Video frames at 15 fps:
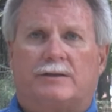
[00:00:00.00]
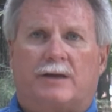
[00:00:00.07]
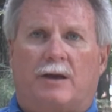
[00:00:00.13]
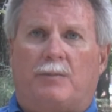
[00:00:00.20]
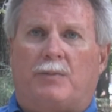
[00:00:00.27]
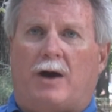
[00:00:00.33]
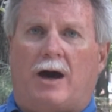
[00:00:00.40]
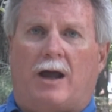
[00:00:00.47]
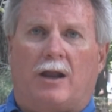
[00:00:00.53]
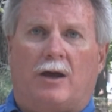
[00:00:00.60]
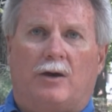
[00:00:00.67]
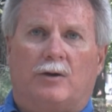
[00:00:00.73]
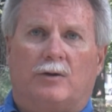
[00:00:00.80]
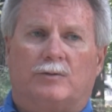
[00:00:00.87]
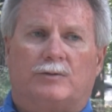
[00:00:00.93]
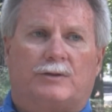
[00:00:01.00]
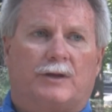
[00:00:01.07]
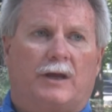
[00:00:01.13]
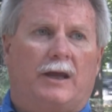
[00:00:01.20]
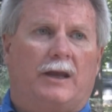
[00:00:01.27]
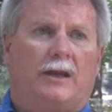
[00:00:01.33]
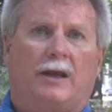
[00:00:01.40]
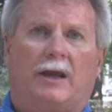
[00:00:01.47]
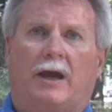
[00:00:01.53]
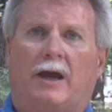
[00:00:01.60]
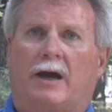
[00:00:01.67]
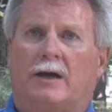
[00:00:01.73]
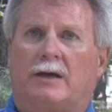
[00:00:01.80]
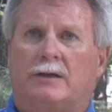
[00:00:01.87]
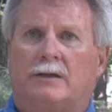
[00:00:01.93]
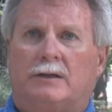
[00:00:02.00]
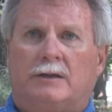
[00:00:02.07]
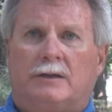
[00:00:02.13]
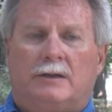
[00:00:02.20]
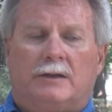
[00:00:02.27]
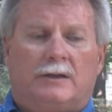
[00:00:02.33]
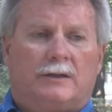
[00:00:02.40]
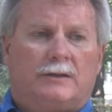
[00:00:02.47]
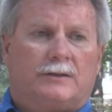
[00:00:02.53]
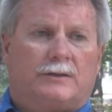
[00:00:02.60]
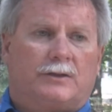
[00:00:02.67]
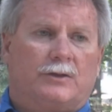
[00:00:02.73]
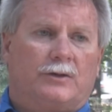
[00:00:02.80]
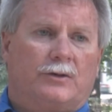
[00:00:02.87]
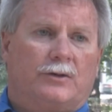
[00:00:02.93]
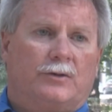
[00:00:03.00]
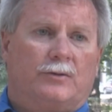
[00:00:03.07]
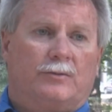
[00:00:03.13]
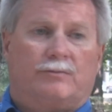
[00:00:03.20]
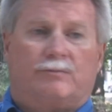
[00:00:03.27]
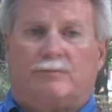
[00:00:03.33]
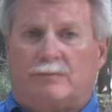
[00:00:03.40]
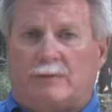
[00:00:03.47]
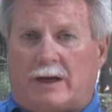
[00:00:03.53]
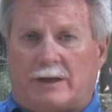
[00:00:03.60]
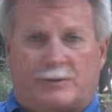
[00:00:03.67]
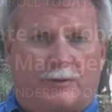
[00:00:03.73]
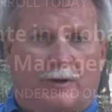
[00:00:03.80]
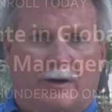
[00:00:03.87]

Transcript: Sao Paulo to India to, as